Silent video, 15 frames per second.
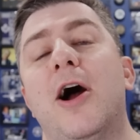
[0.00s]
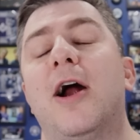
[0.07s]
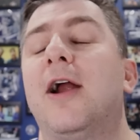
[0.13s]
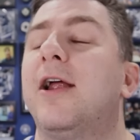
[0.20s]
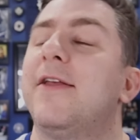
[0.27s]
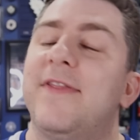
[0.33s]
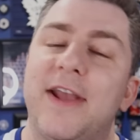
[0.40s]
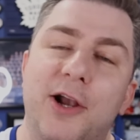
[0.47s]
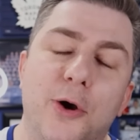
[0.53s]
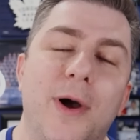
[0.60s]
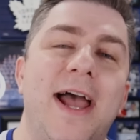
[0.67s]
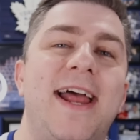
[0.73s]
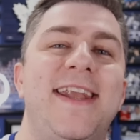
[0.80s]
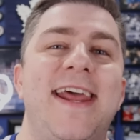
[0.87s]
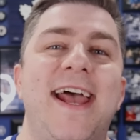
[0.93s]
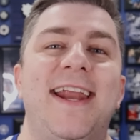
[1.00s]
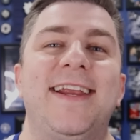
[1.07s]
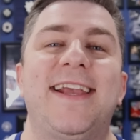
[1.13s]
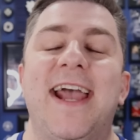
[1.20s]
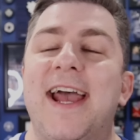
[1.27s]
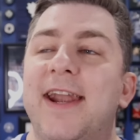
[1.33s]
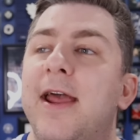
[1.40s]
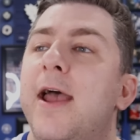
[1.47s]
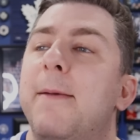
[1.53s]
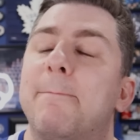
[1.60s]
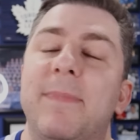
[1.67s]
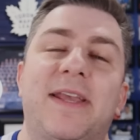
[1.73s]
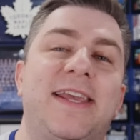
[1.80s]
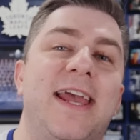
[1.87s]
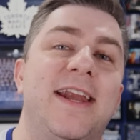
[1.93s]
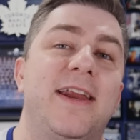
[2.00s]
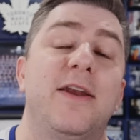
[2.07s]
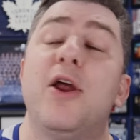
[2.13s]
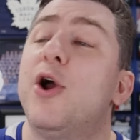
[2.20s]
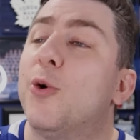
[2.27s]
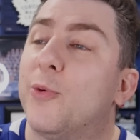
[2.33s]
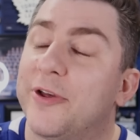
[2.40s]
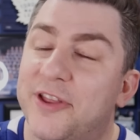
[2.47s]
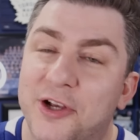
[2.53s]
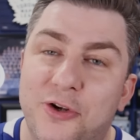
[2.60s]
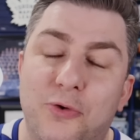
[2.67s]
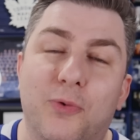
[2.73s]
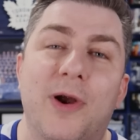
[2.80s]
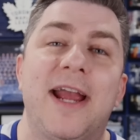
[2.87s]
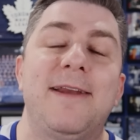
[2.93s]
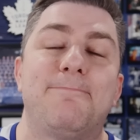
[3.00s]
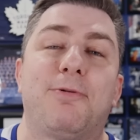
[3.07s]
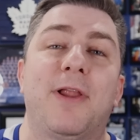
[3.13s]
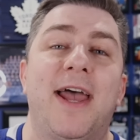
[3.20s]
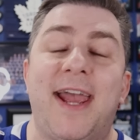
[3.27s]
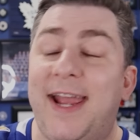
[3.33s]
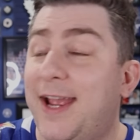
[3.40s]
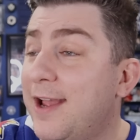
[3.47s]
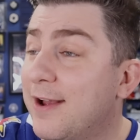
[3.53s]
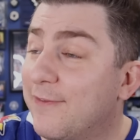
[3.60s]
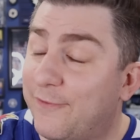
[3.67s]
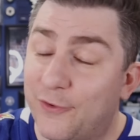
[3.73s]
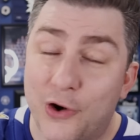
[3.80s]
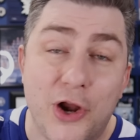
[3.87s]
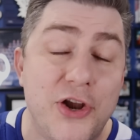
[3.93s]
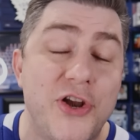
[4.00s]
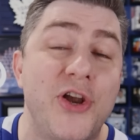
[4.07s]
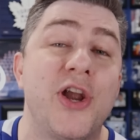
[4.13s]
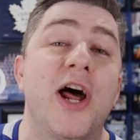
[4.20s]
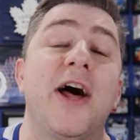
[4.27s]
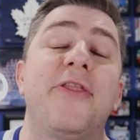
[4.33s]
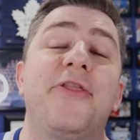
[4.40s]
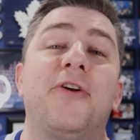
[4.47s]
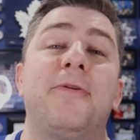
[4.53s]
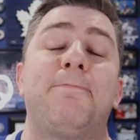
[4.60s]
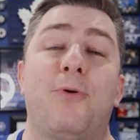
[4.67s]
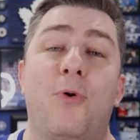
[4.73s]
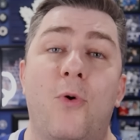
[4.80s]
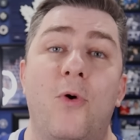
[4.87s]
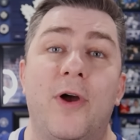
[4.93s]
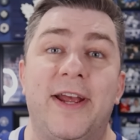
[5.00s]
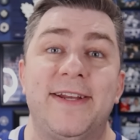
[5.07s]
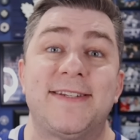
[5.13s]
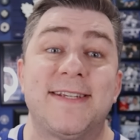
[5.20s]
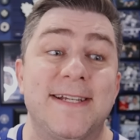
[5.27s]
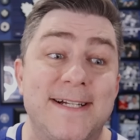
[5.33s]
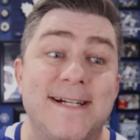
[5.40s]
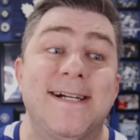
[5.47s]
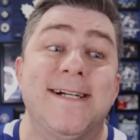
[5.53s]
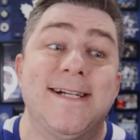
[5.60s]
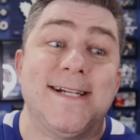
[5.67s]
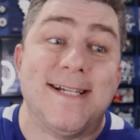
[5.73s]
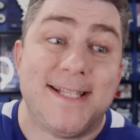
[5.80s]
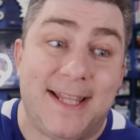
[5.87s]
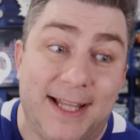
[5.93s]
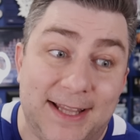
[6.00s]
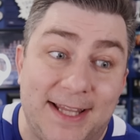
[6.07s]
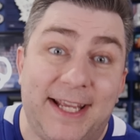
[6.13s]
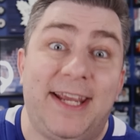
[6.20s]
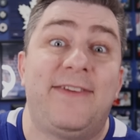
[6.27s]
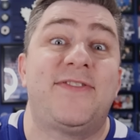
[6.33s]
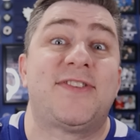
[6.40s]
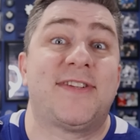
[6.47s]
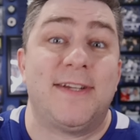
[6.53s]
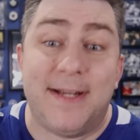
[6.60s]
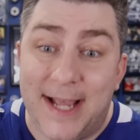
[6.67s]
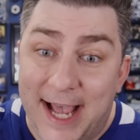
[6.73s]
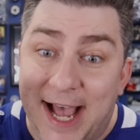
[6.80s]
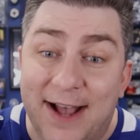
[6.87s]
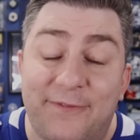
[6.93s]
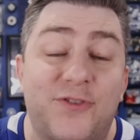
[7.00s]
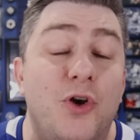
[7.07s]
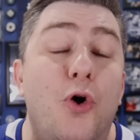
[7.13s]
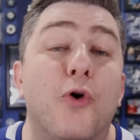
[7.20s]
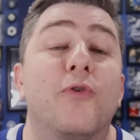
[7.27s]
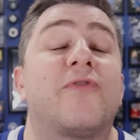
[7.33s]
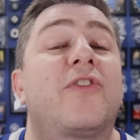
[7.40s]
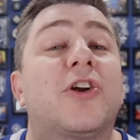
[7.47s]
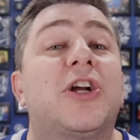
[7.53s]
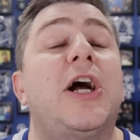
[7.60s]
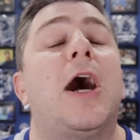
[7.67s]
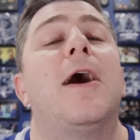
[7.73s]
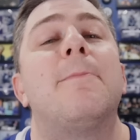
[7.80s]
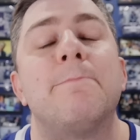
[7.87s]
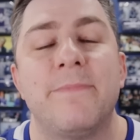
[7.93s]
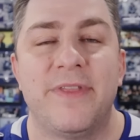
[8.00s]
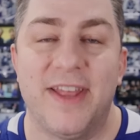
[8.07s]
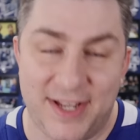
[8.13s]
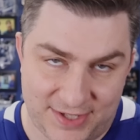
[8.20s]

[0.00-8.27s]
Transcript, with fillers: are. They go head to head again. MacKinnon with a great play for another point. The Leafs have to overcome